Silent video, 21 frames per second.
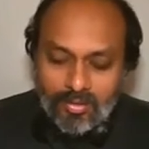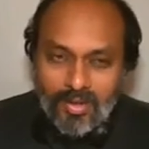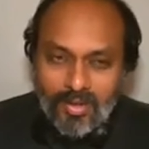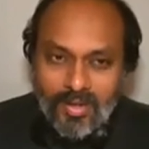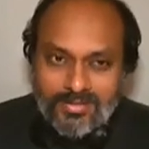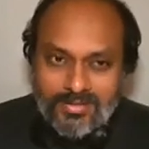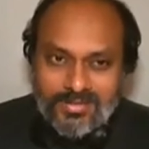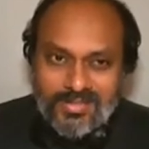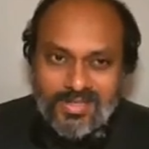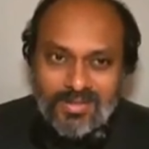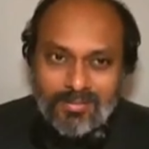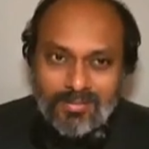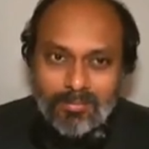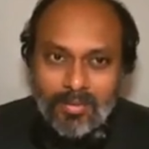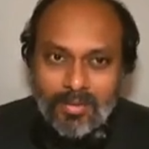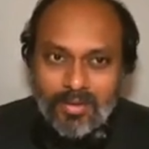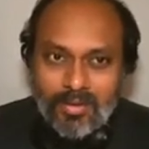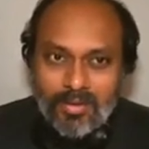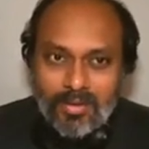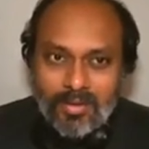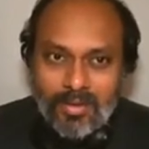as seen
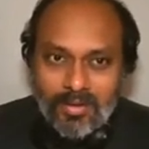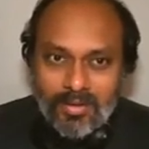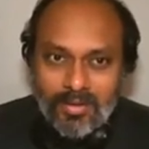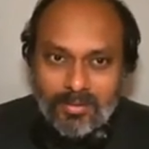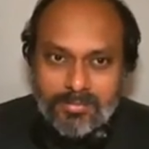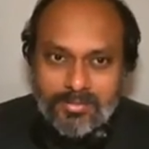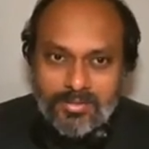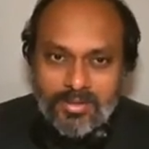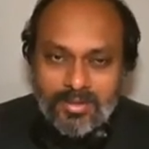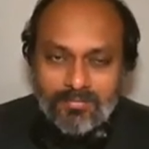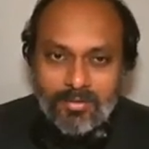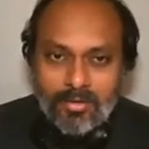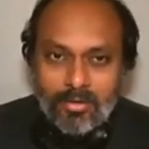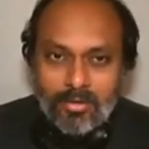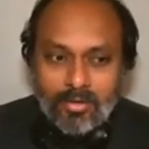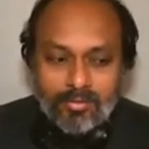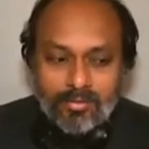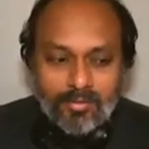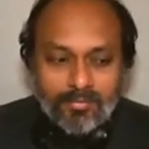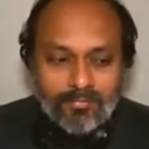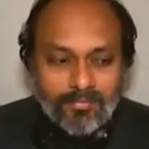by an observer
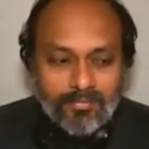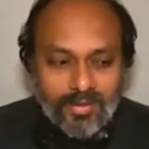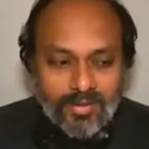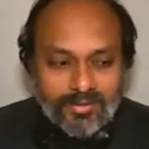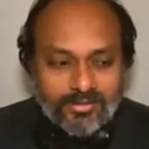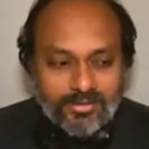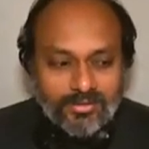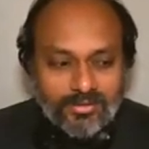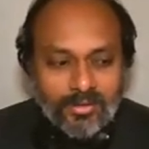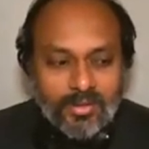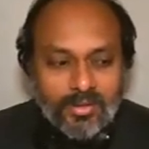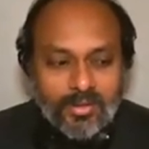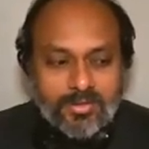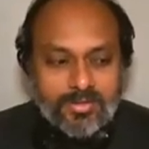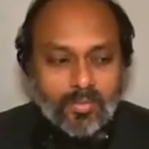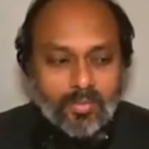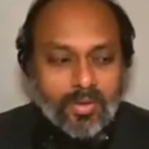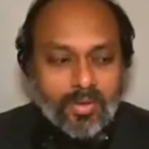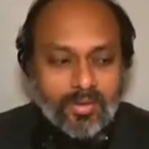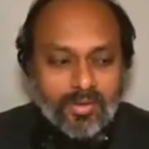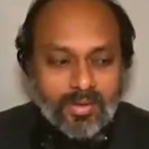on the wedge,
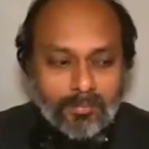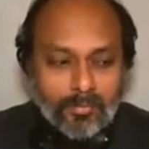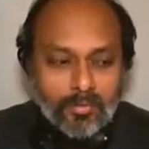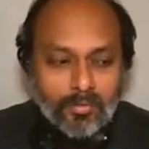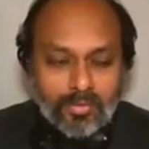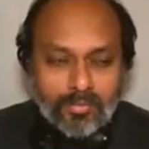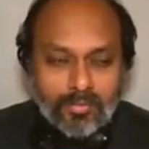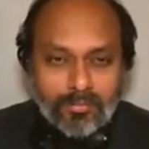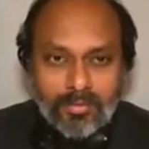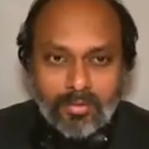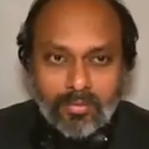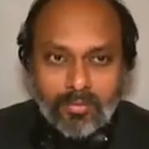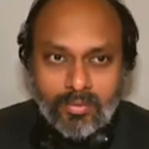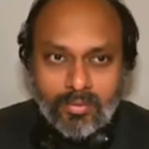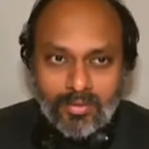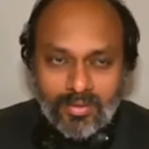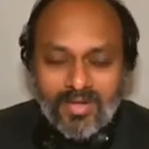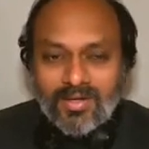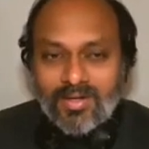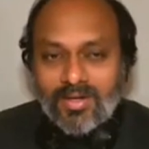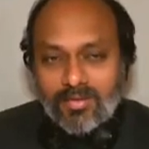so what I'm going to be
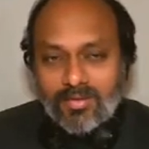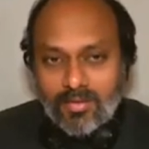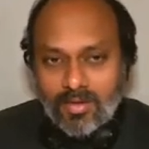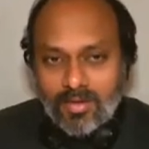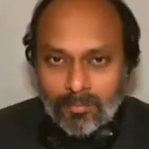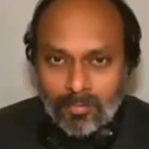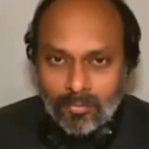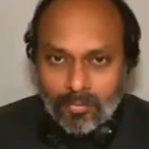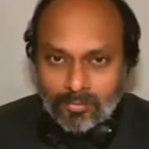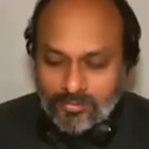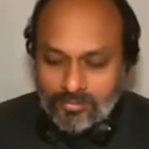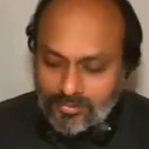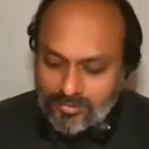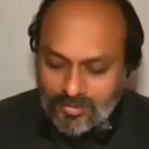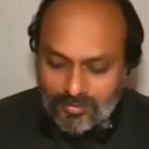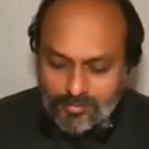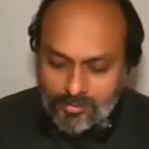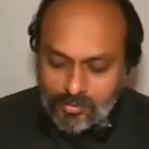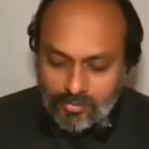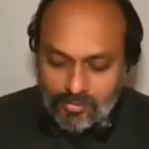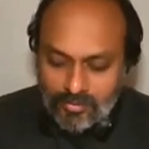doing, get another approach. This is
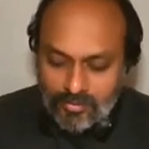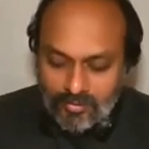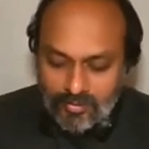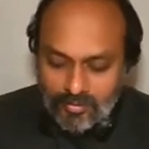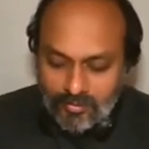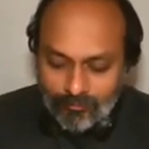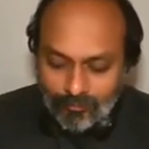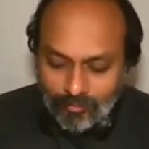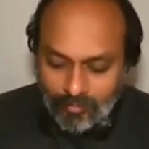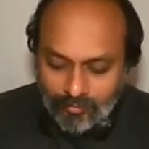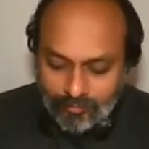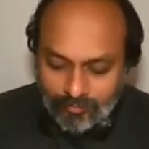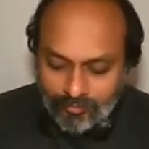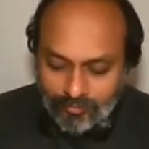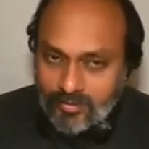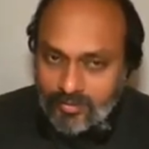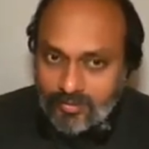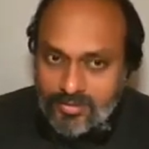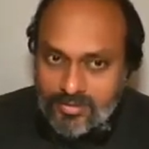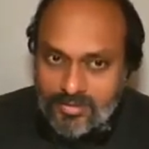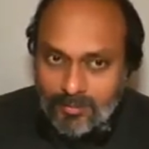absolutely
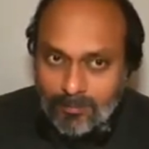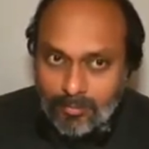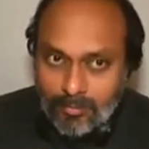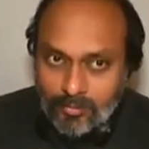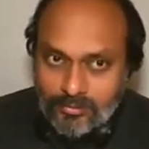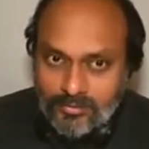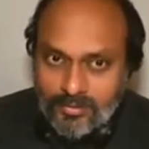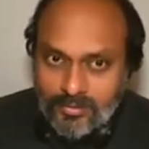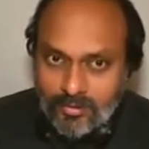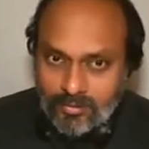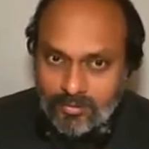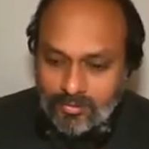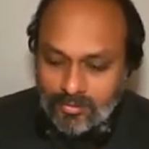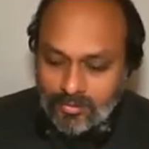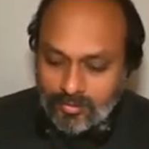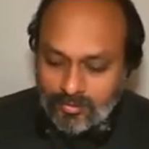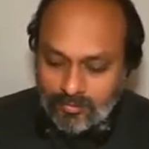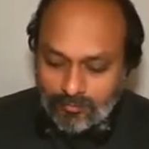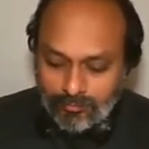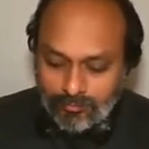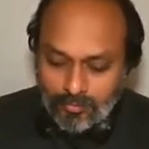fine, this approach that
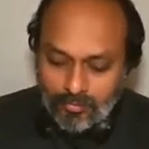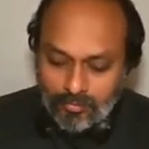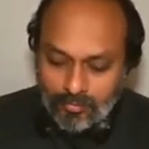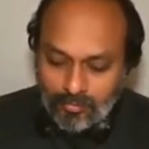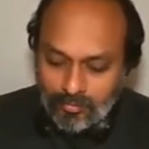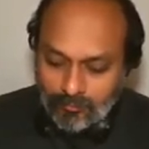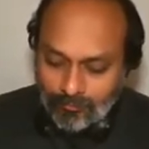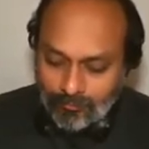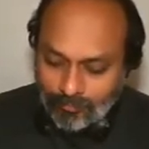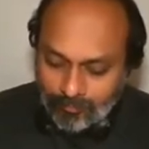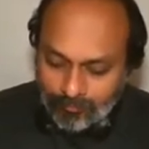if you